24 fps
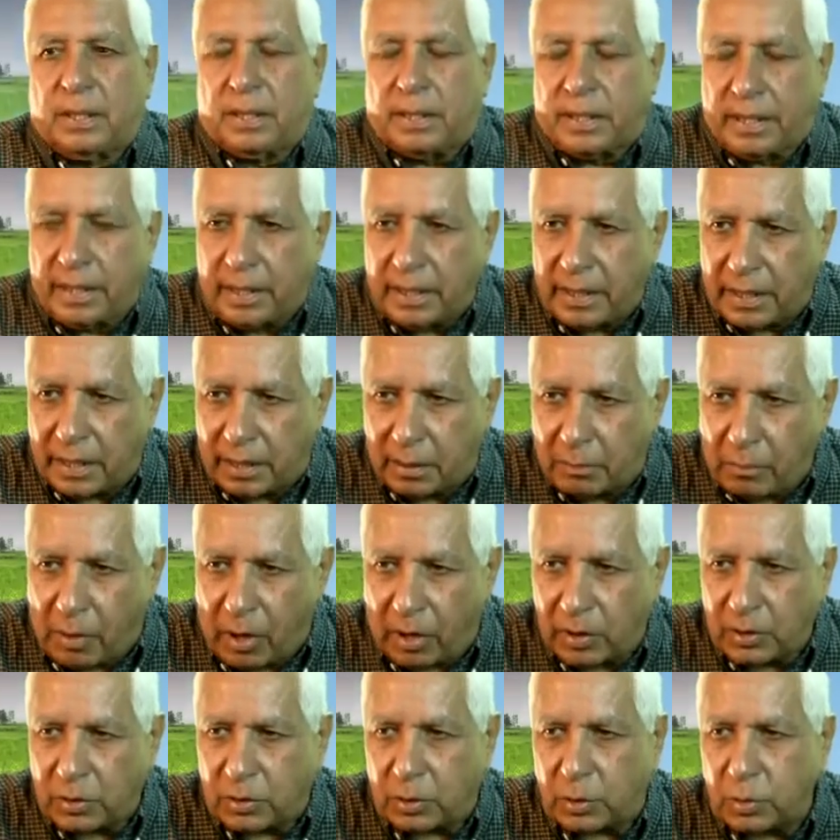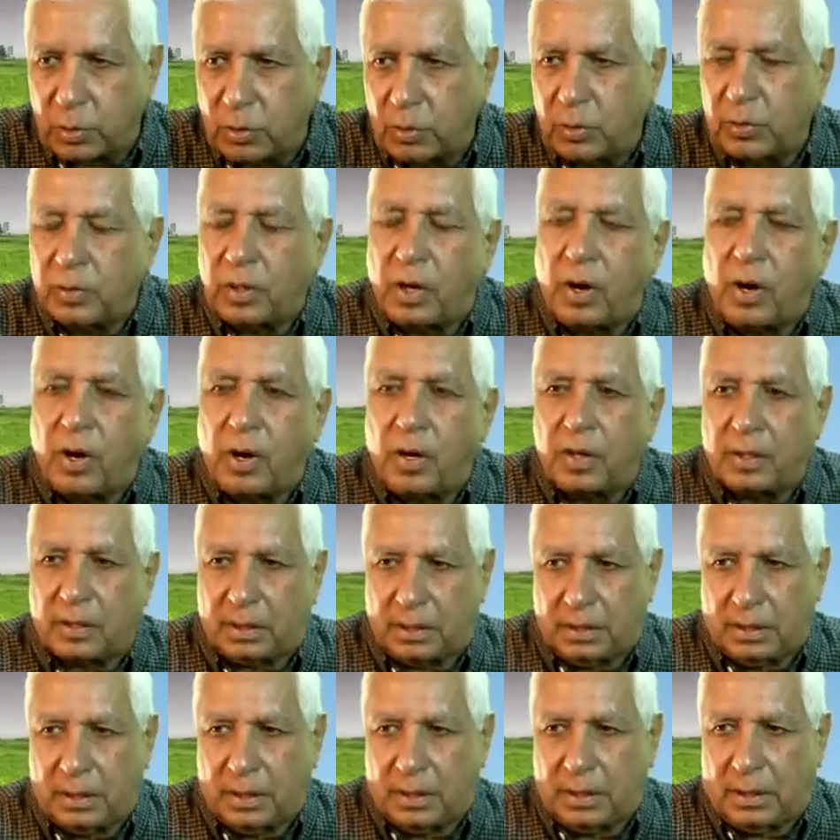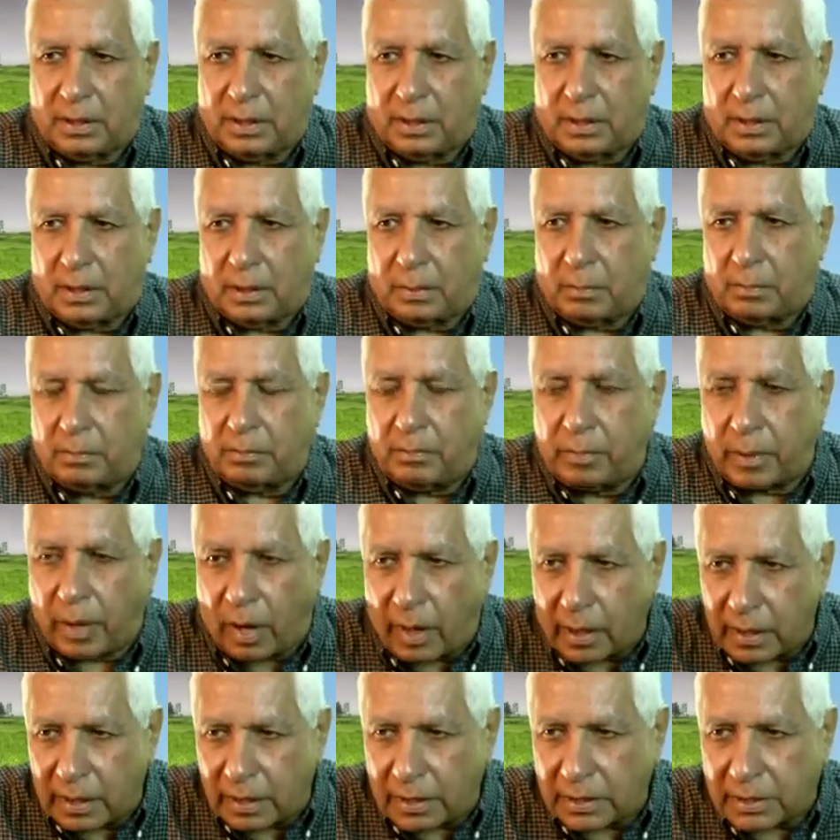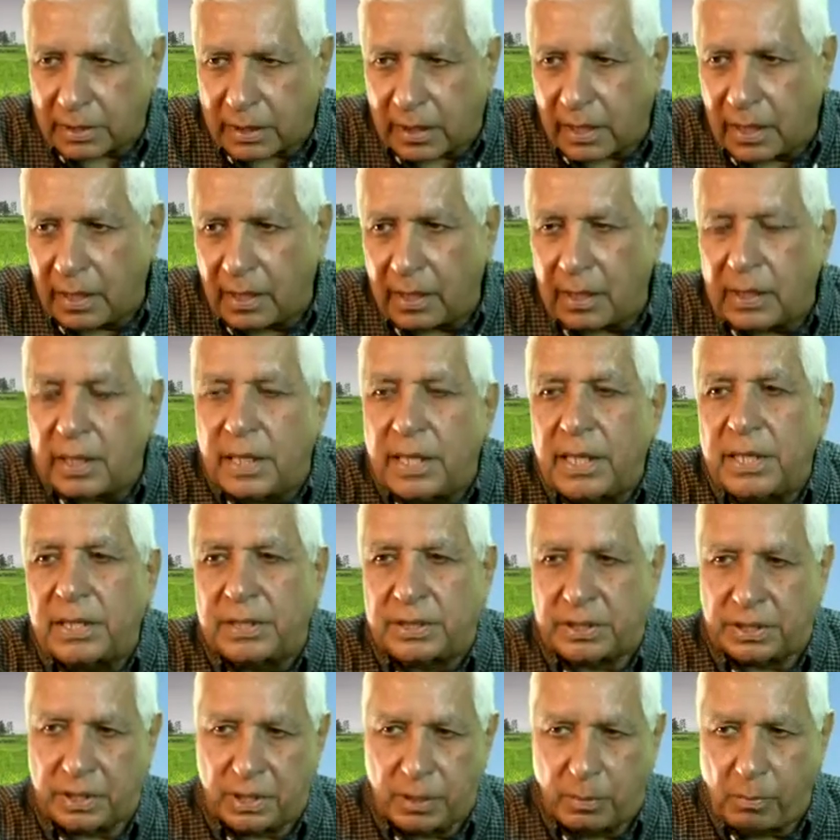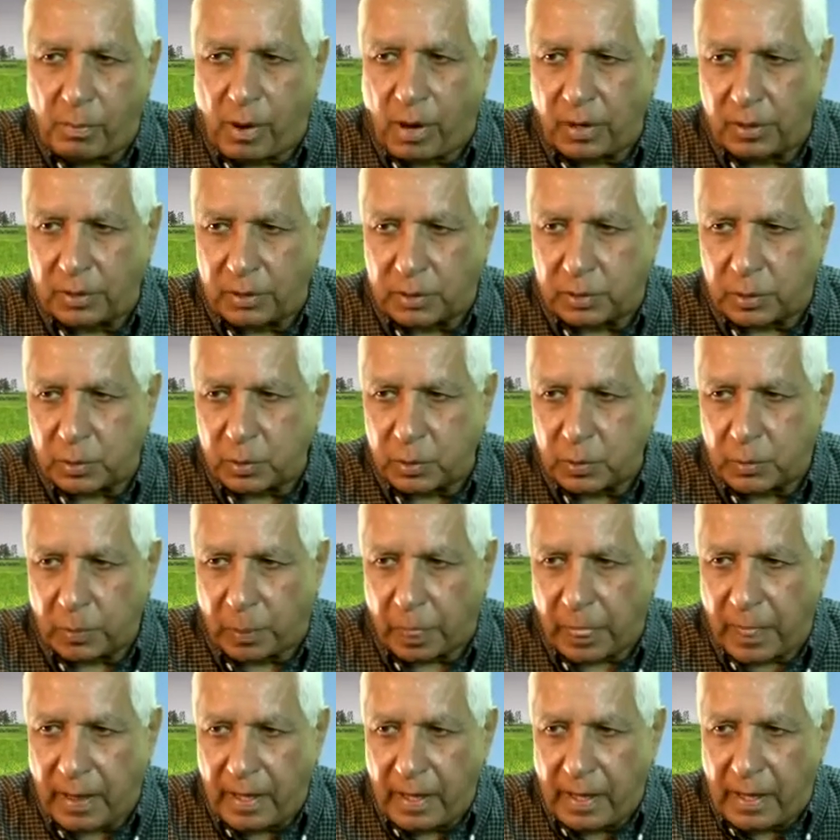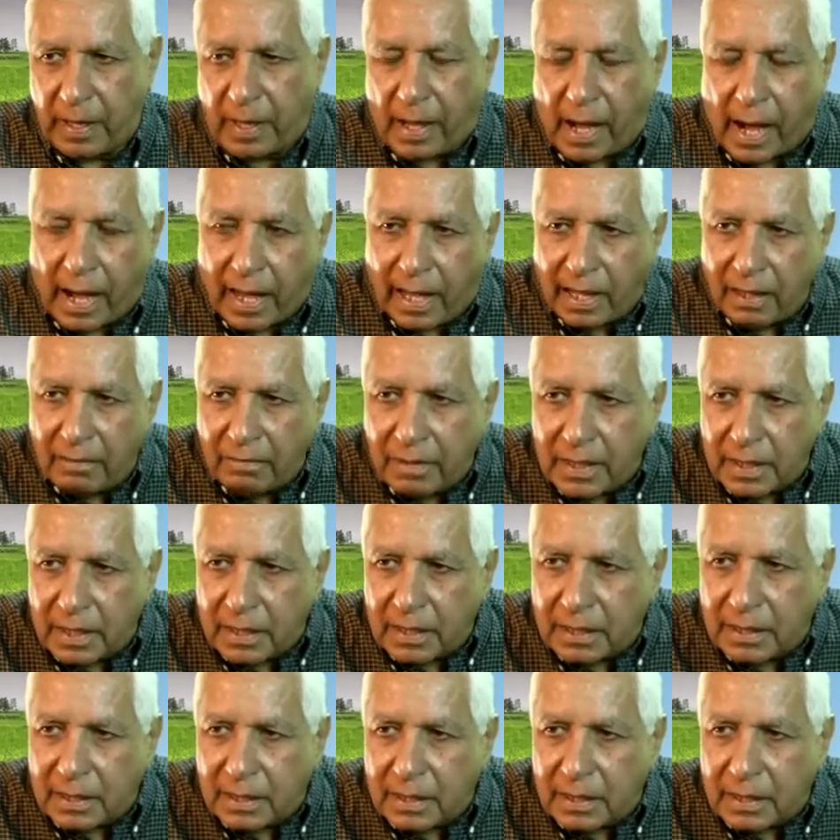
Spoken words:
Indian monsoon or broader scale Asian monsoon. I have a